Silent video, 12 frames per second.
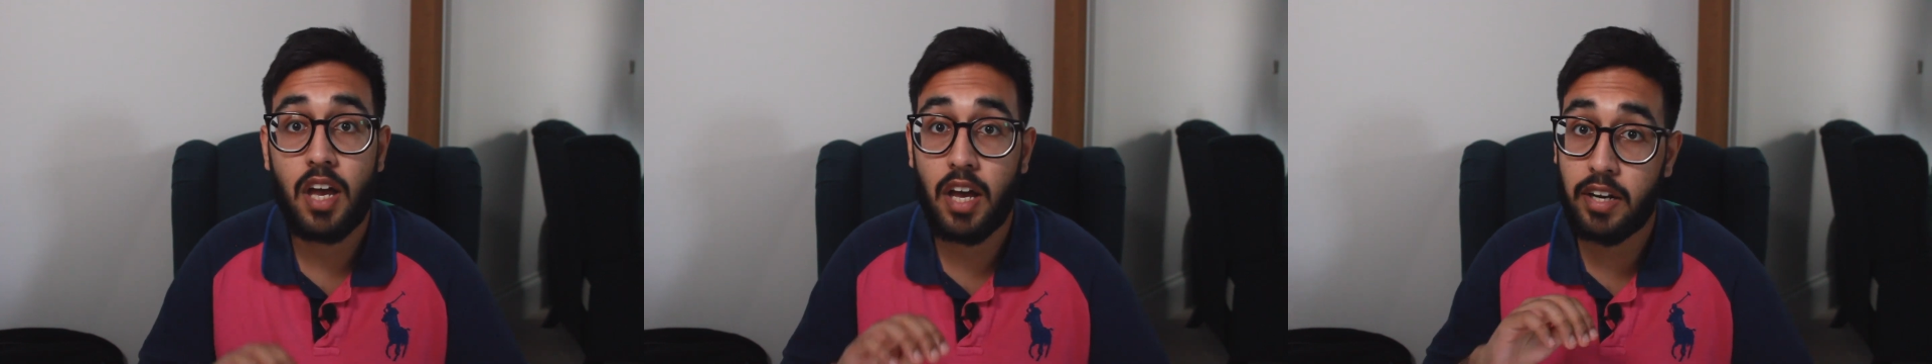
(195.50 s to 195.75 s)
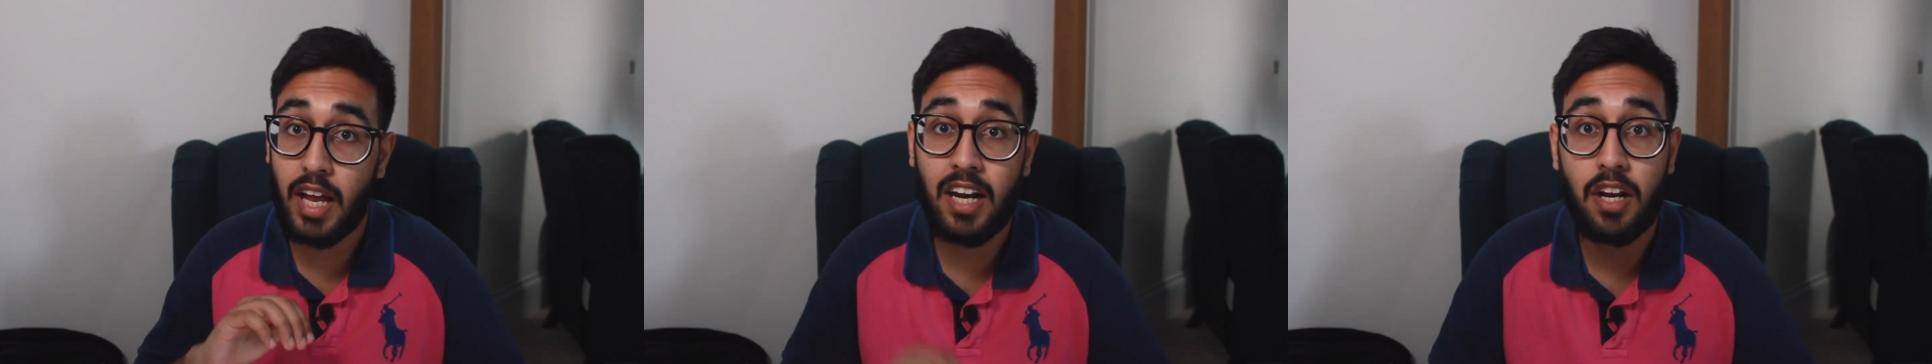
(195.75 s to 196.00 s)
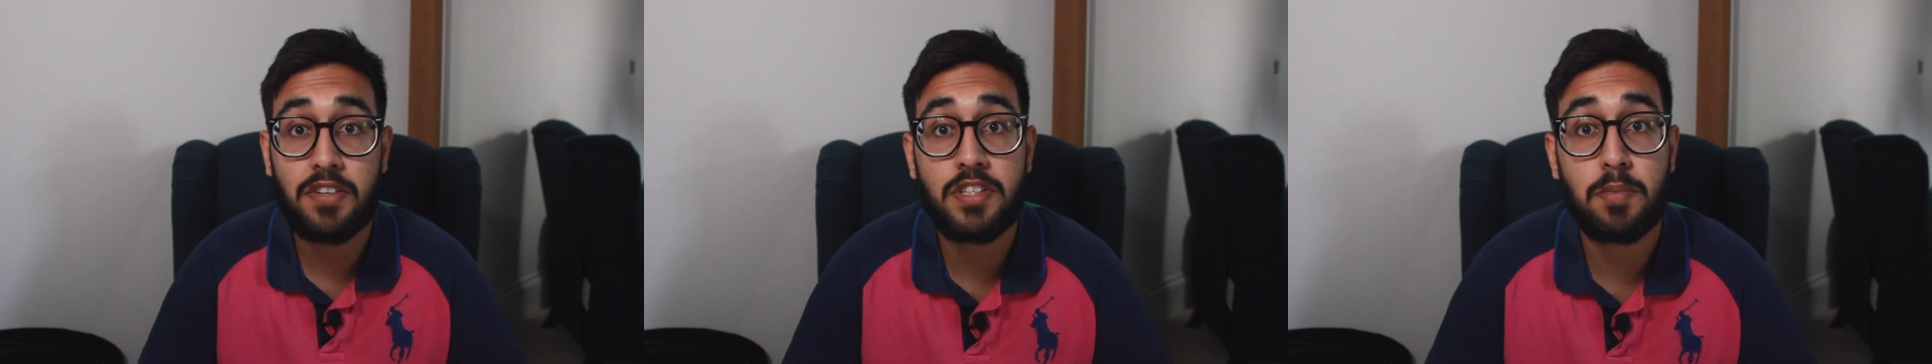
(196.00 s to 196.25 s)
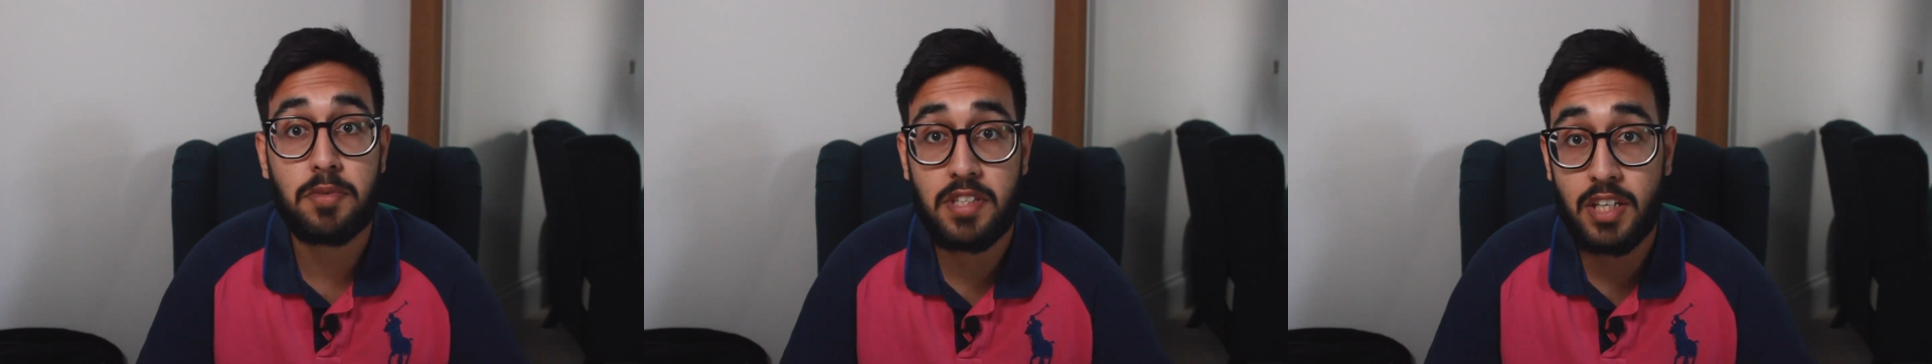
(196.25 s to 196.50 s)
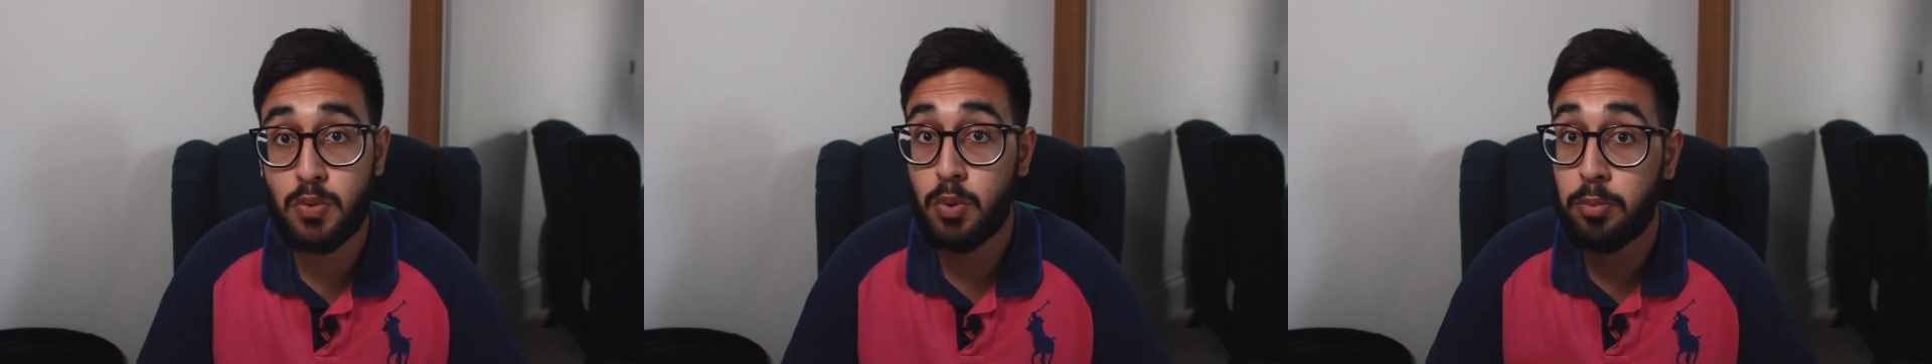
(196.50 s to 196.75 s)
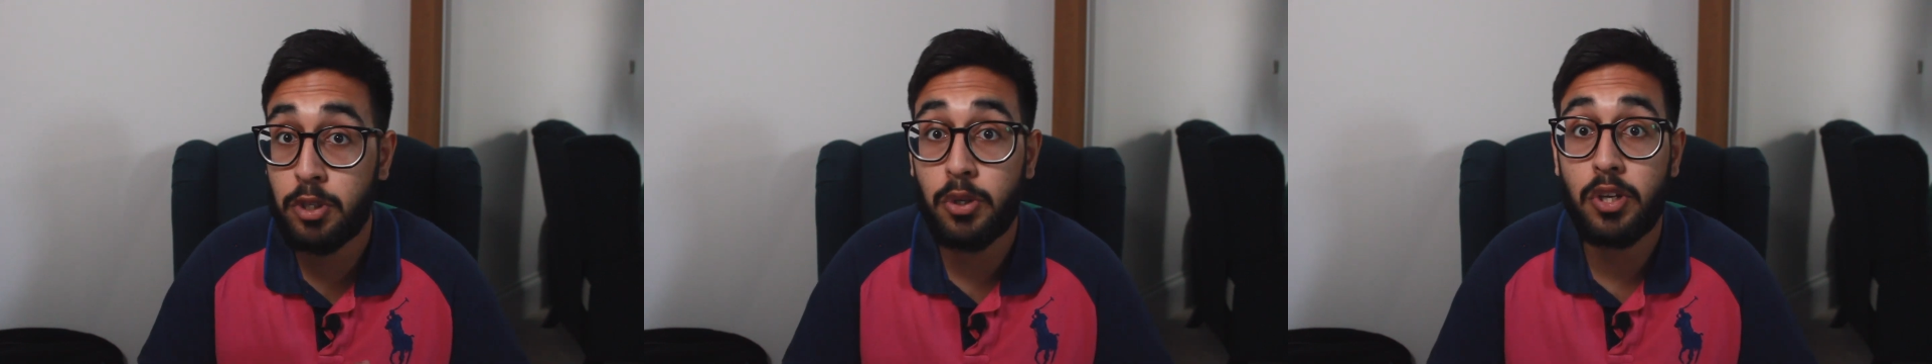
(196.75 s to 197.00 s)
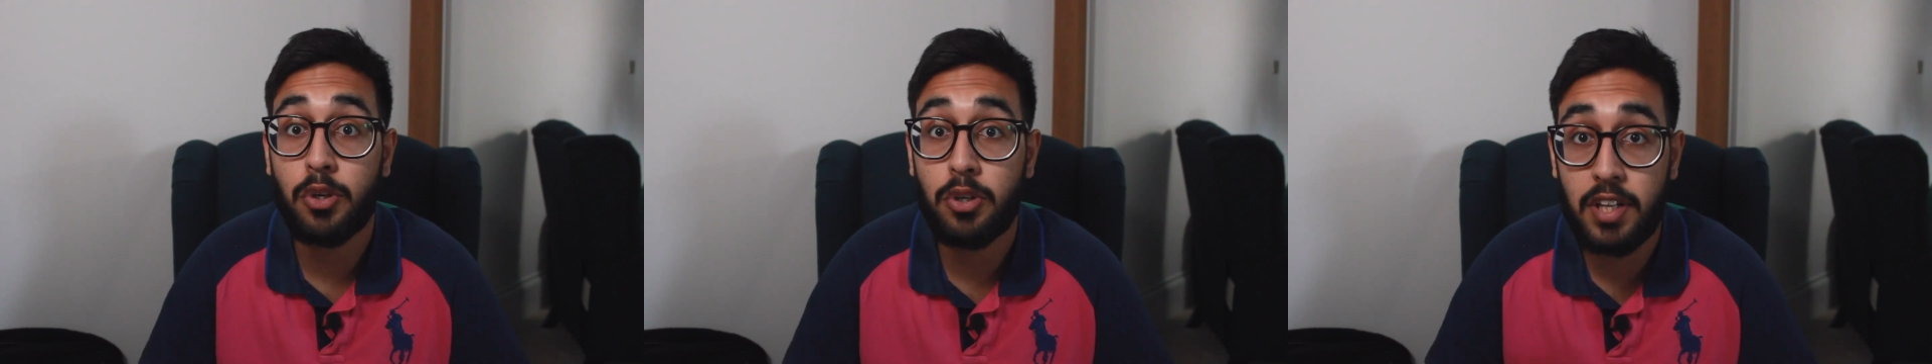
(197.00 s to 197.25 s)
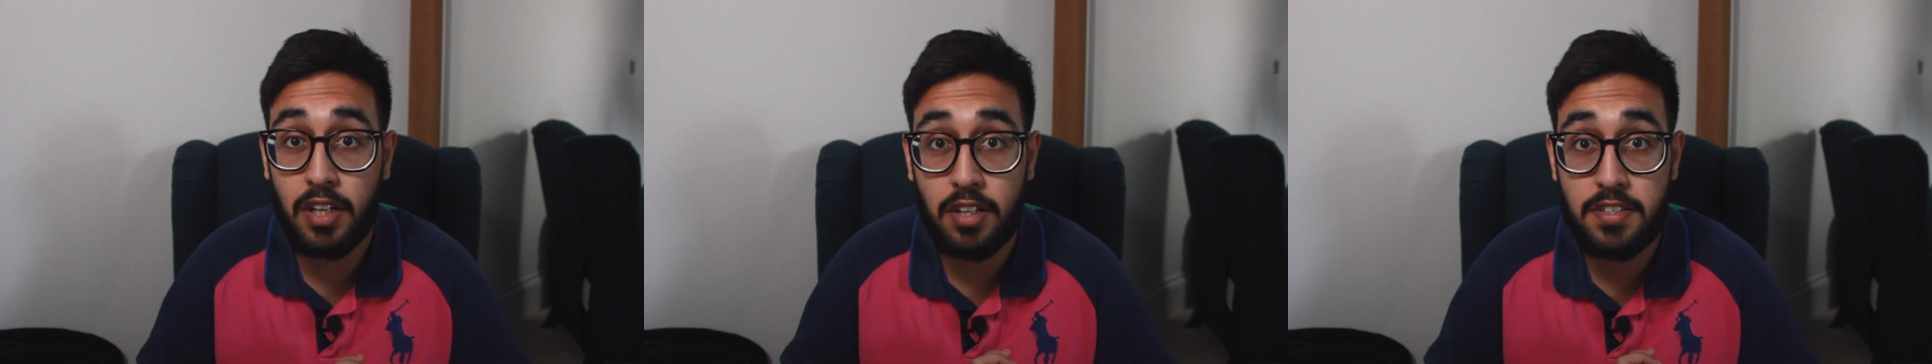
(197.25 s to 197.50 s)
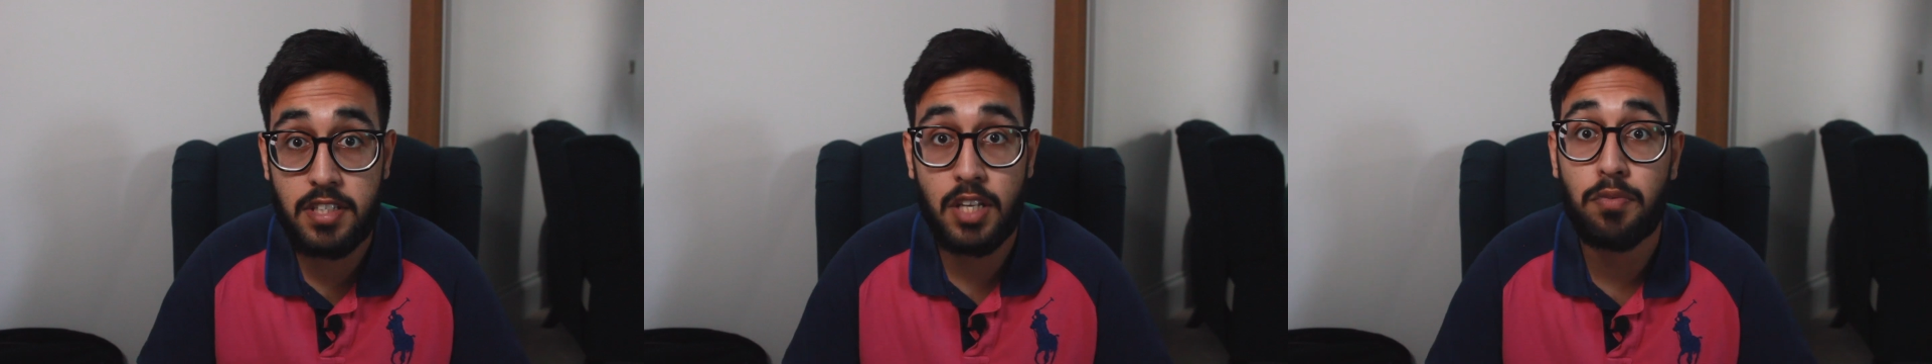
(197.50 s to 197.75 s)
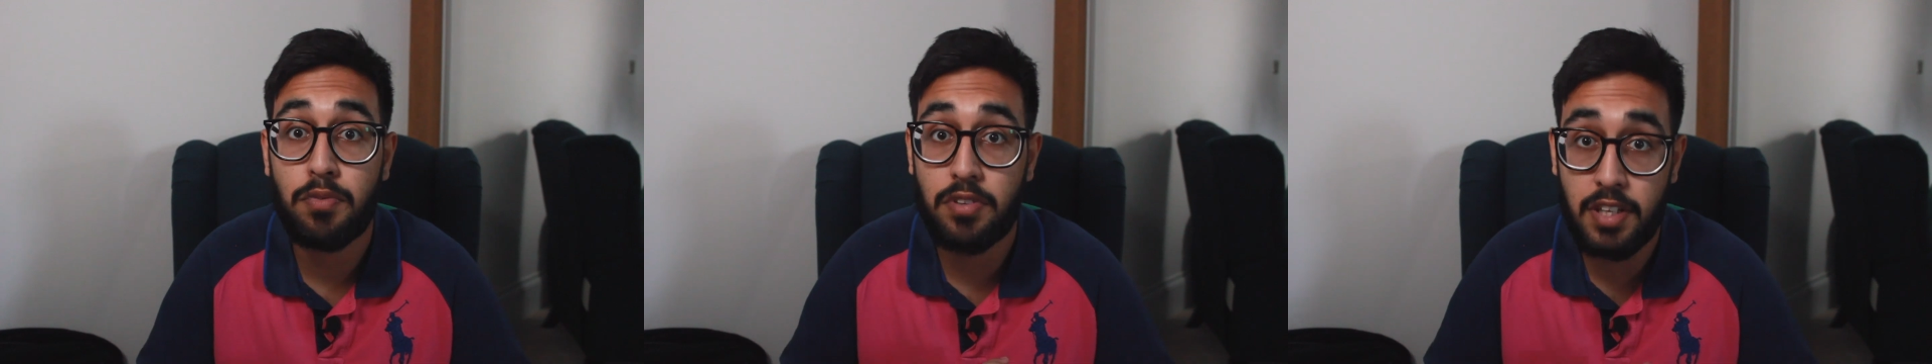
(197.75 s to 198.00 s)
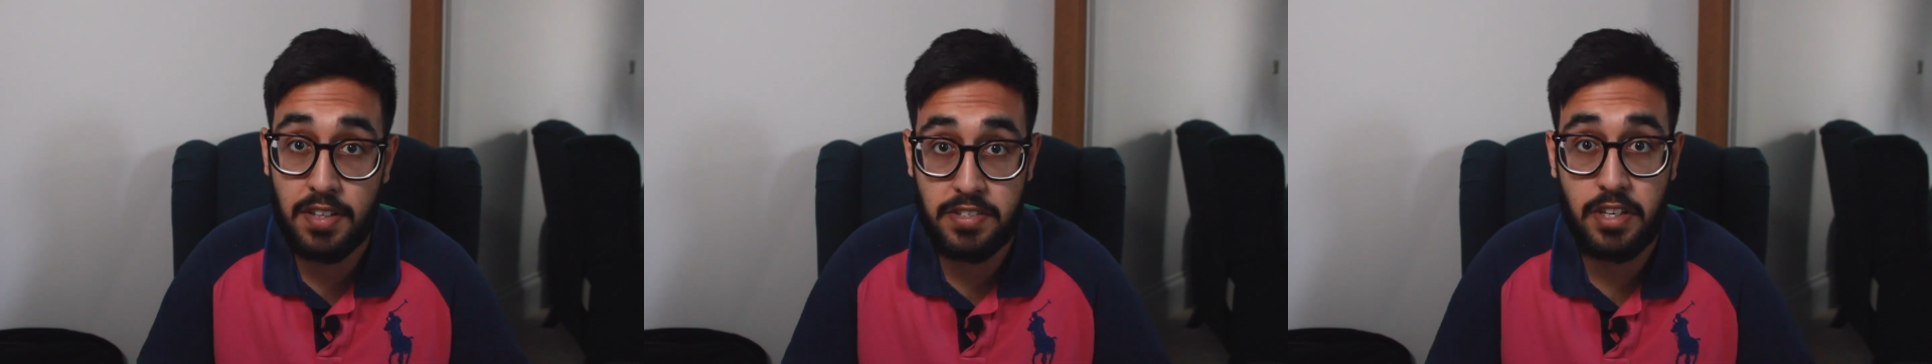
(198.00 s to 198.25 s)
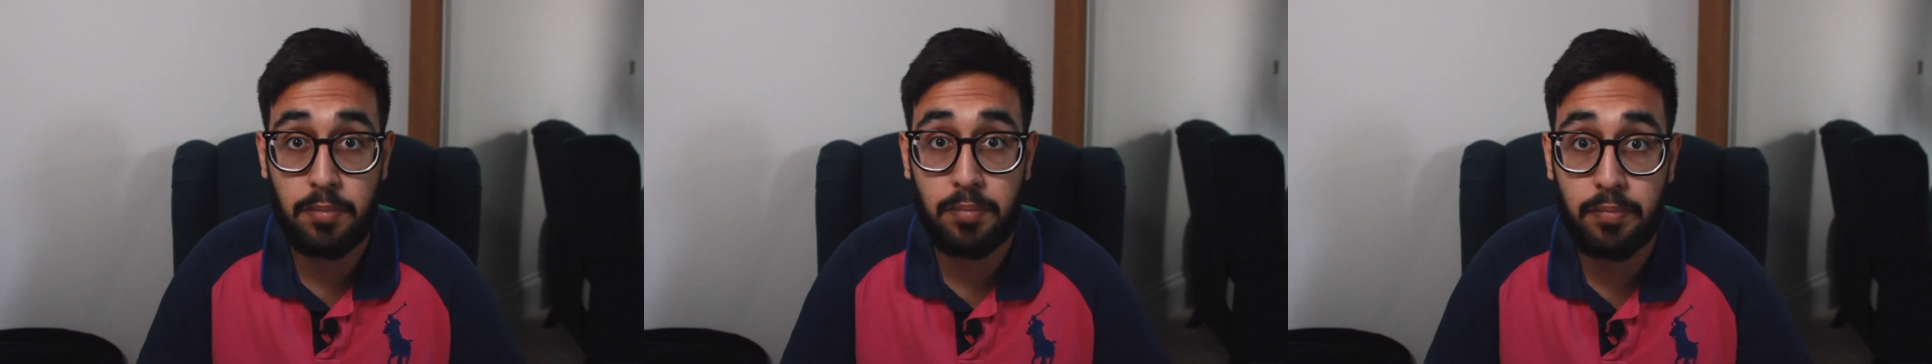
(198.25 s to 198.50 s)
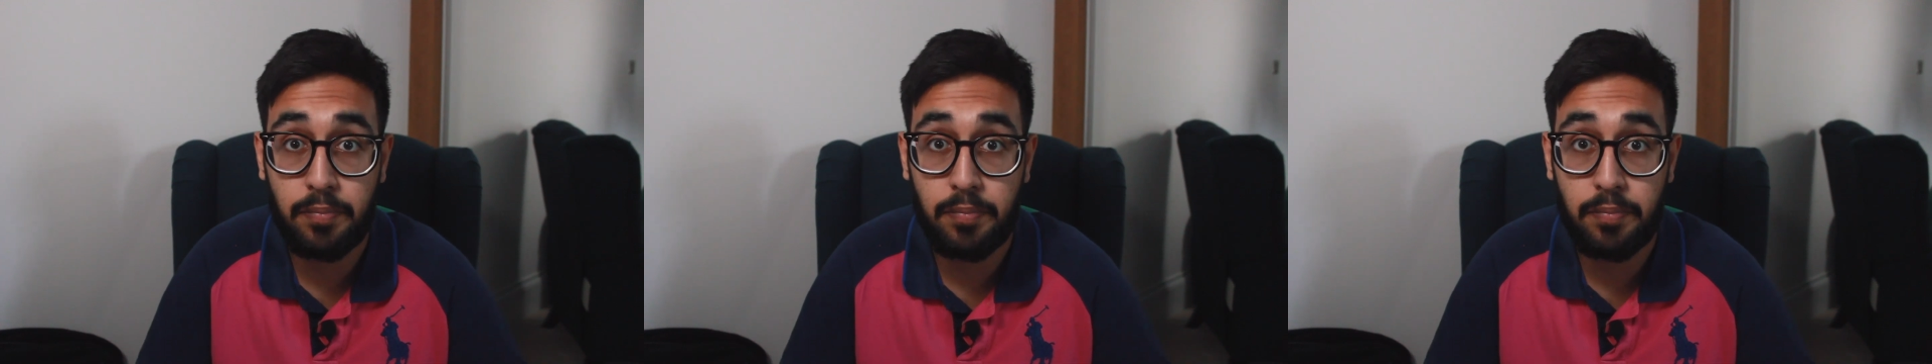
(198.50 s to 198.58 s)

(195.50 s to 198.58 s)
and analysing mistakes will put you in good stead for the exam.